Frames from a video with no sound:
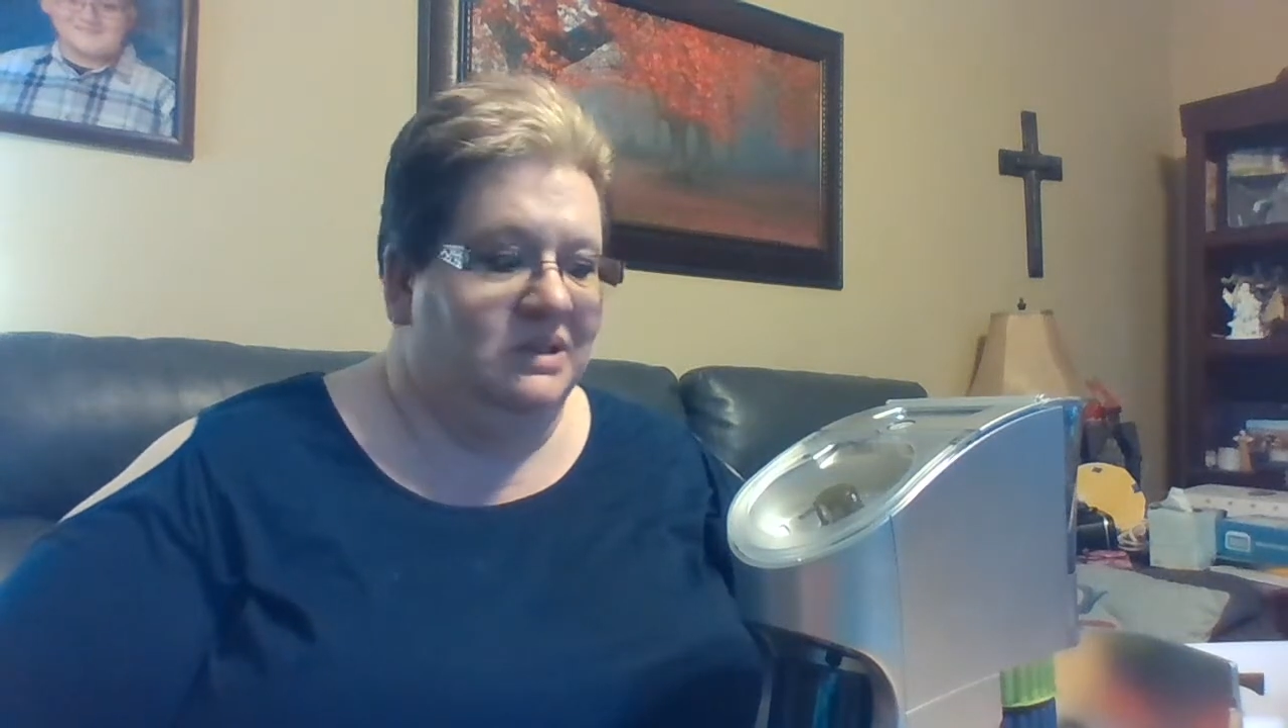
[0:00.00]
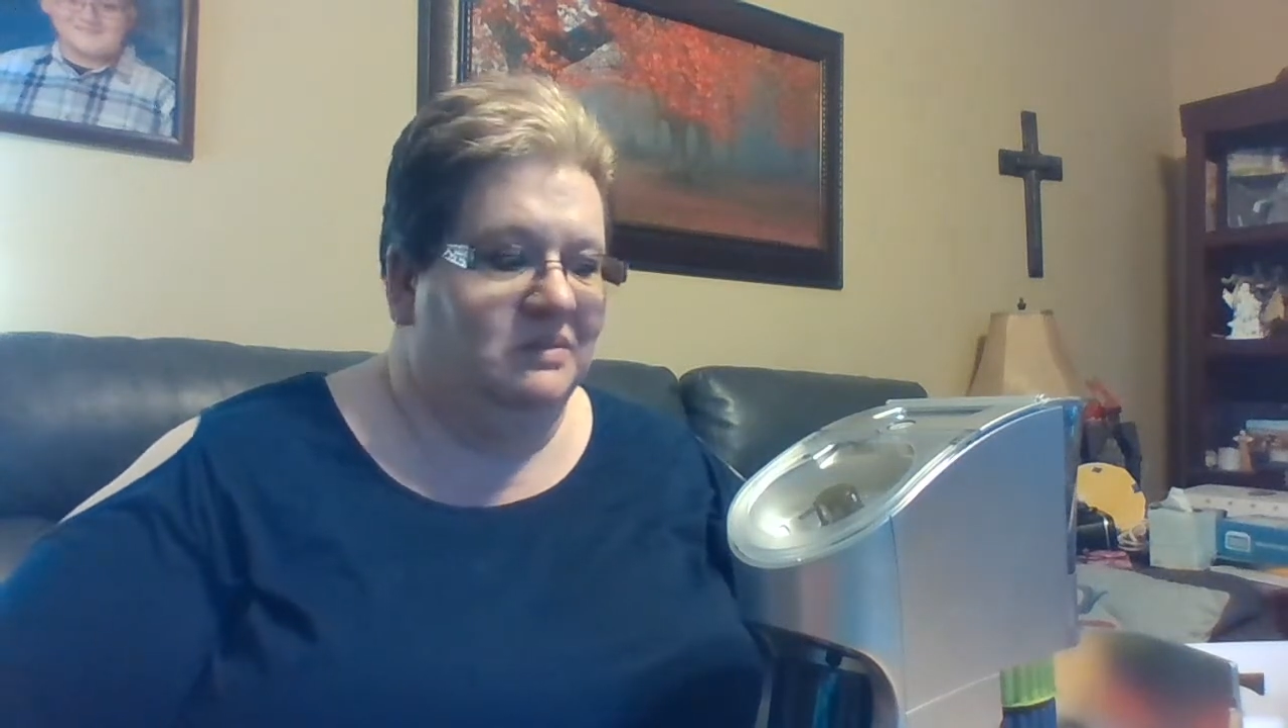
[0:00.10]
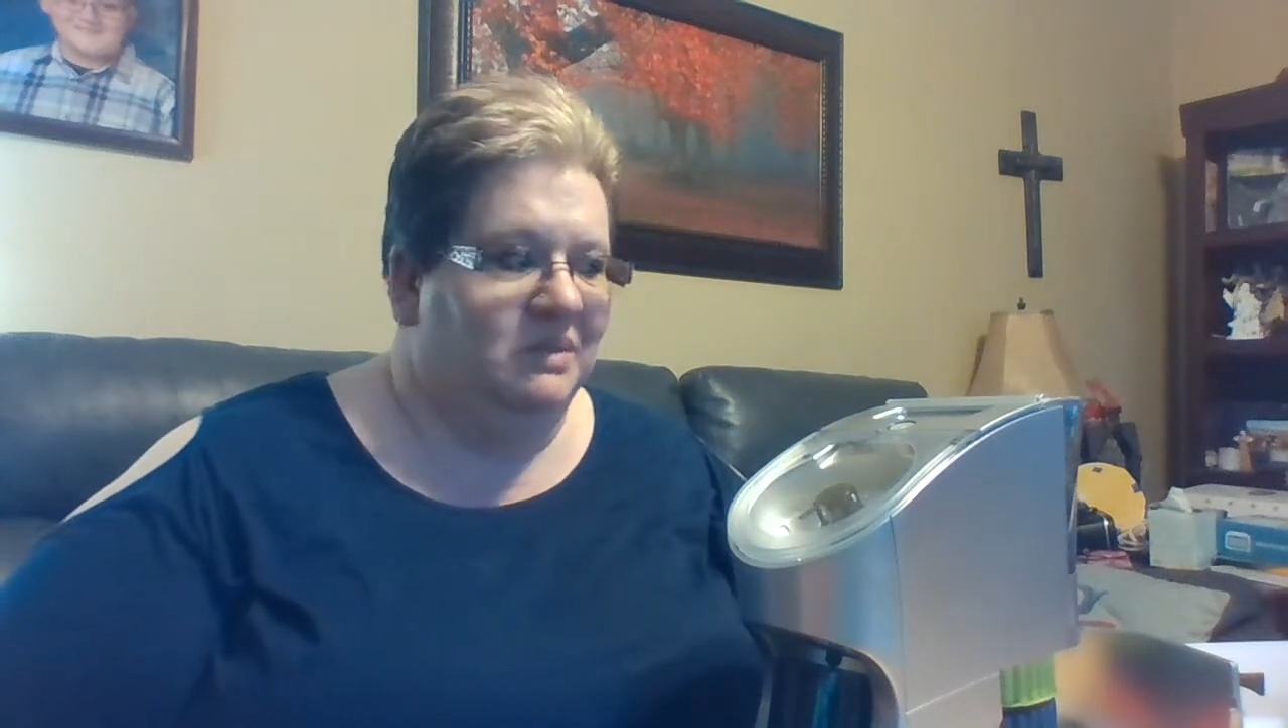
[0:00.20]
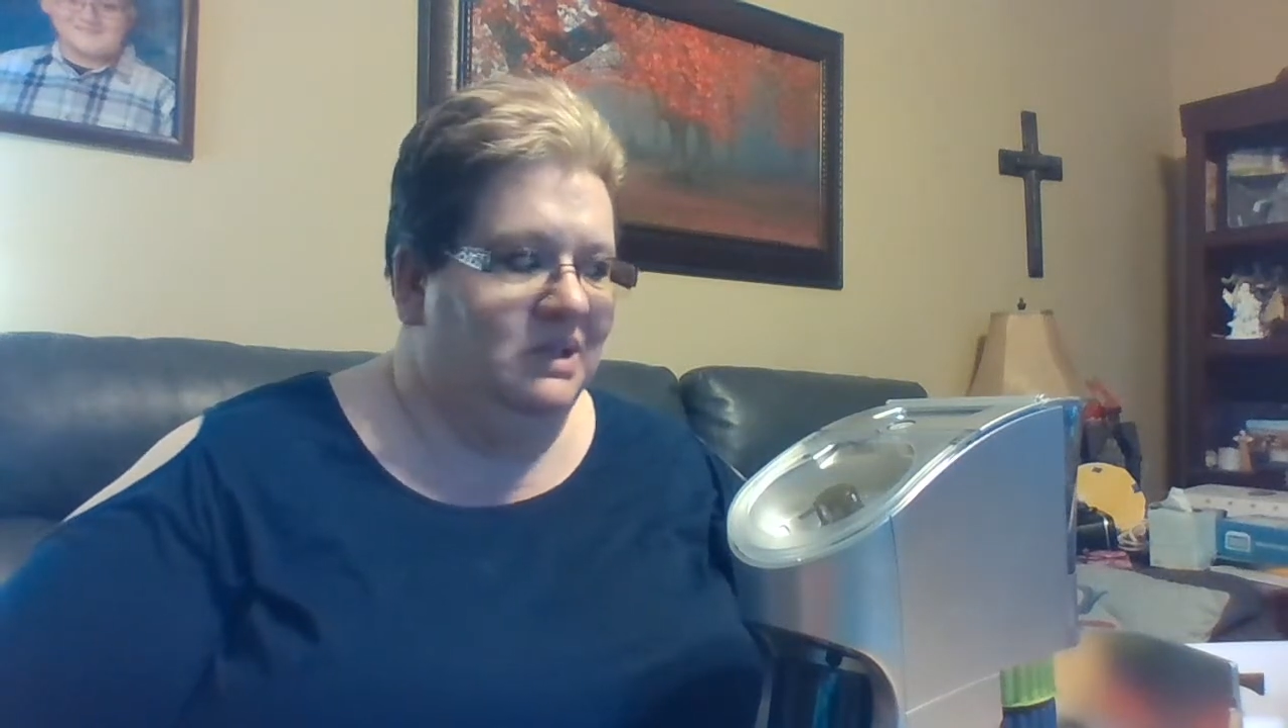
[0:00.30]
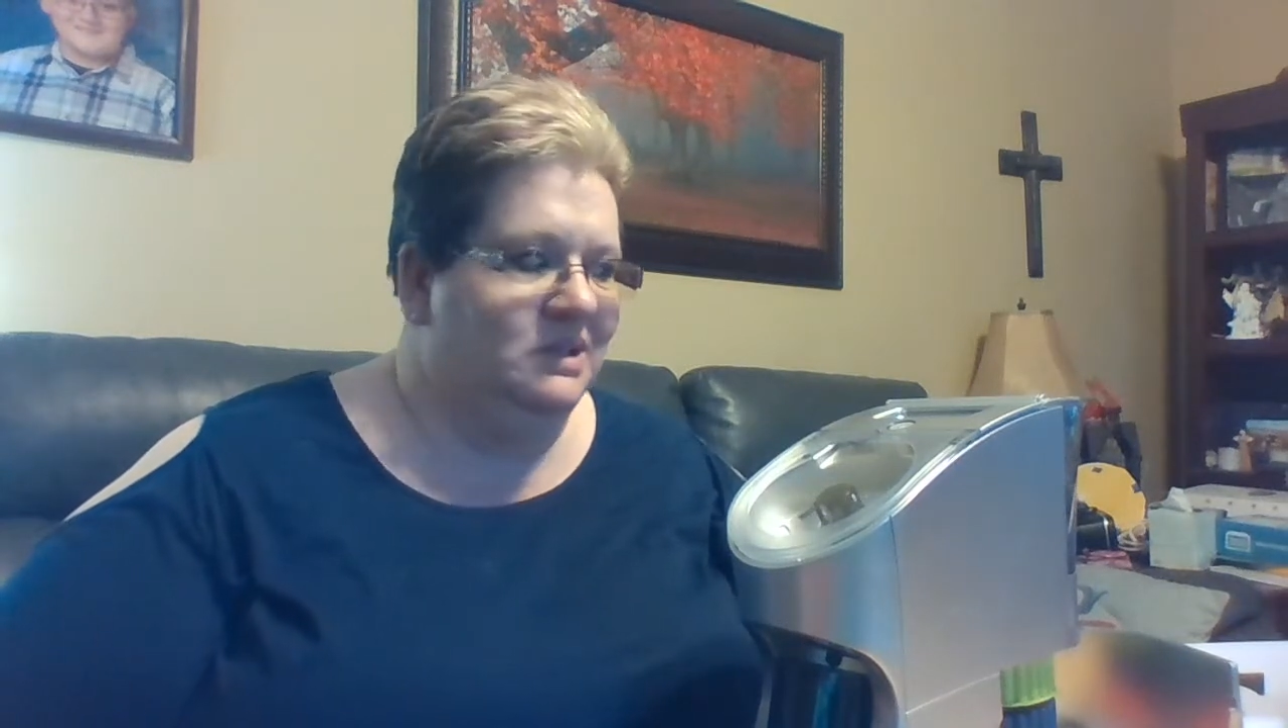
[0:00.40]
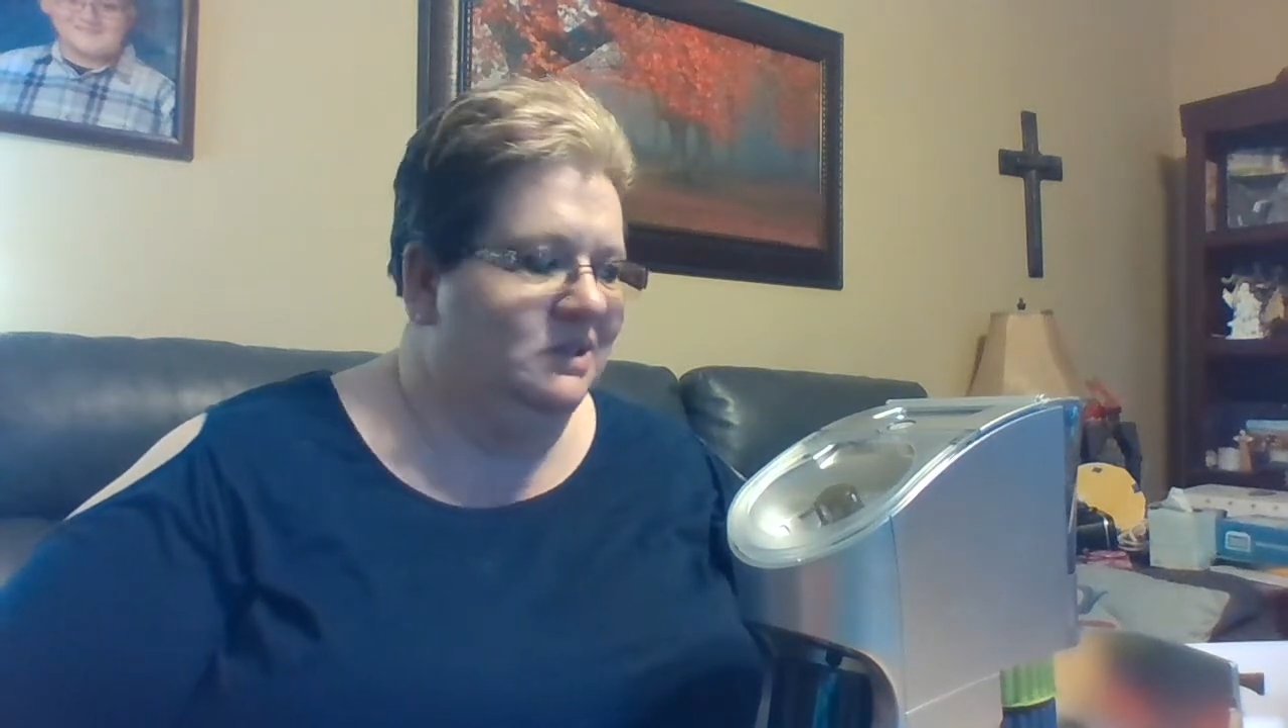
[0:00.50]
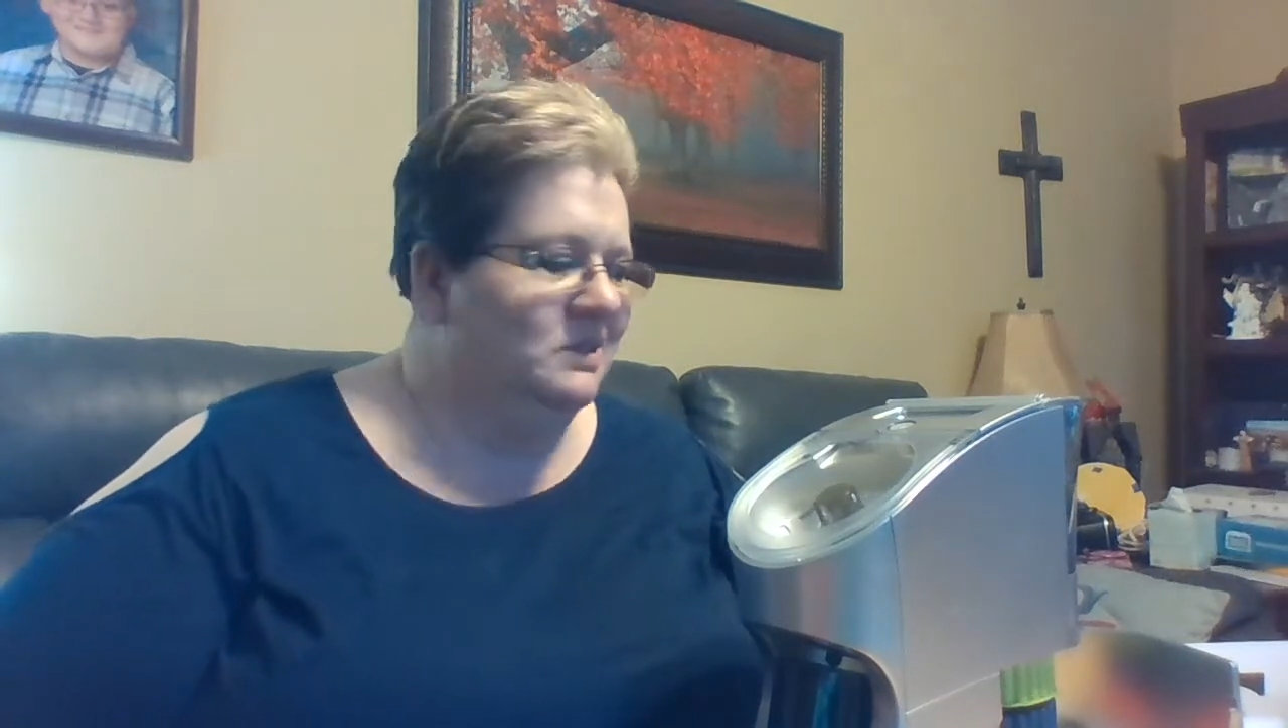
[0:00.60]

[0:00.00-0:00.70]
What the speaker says: and neither does